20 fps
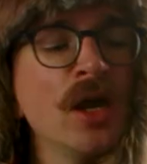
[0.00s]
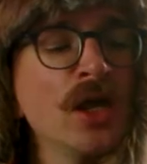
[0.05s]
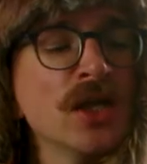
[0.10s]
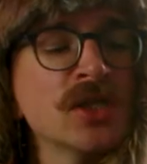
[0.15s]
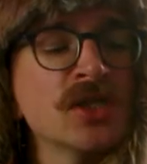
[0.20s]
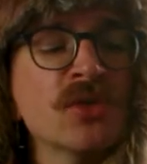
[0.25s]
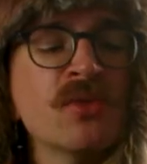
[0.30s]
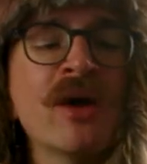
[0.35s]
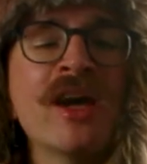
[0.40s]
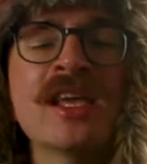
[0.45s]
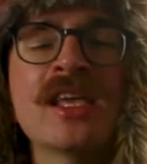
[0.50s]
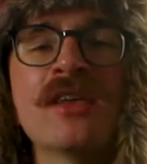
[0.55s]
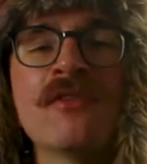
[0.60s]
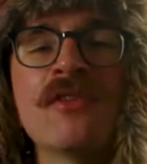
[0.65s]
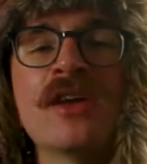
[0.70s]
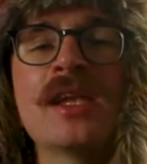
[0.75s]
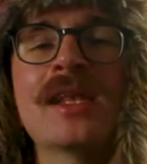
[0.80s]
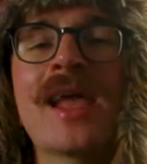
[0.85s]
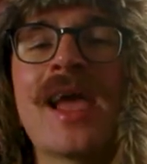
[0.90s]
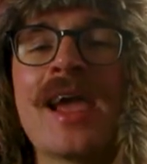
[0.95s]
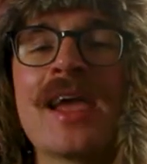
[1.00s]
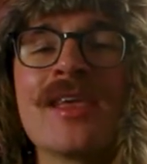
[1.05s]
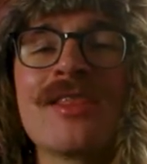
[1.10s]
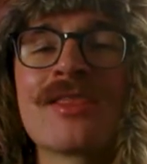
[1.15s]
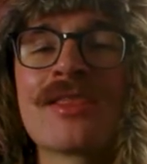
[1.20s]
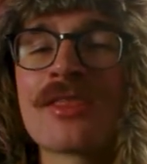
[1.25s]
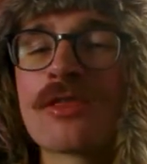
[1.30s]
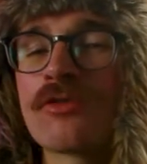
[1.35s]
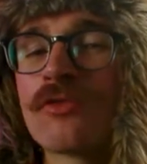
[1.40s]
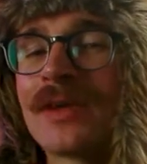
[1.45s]
so I give it a
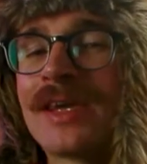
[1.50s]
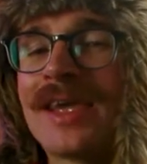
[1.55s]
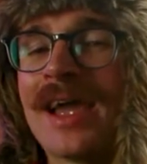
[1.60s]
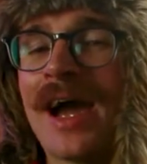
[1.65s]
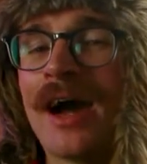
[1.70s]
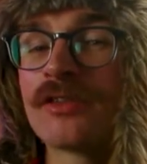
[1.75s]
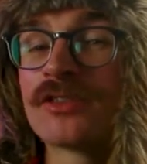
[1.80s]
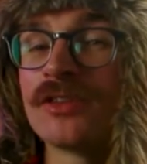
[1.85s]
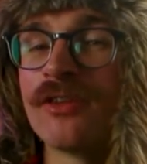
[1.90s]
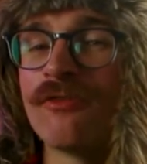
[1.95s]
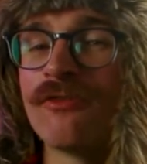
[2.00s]
3 out